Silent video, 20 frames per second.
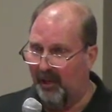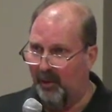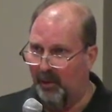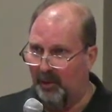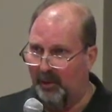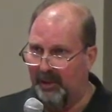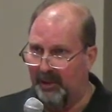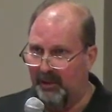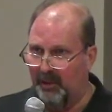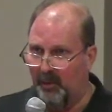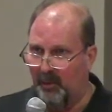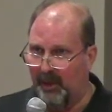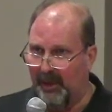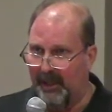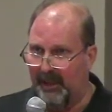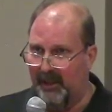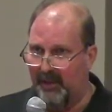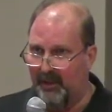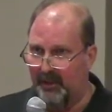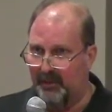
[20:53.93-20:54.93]
holding the
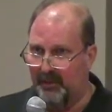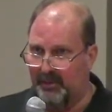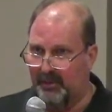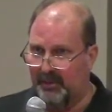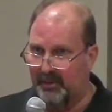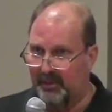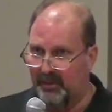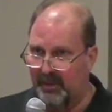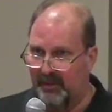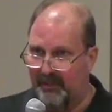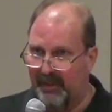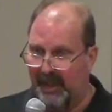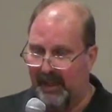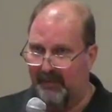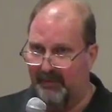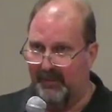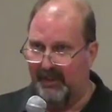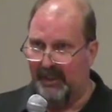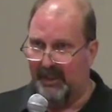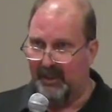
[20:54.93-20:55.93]
weight of those of
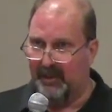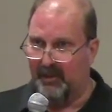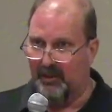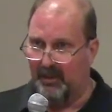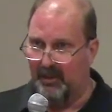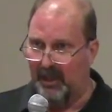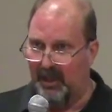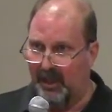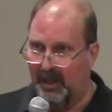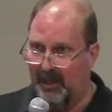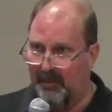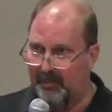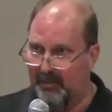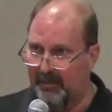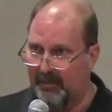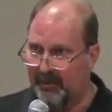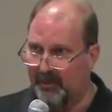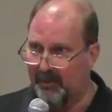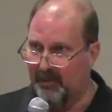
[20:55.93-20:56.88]
that vehicle up.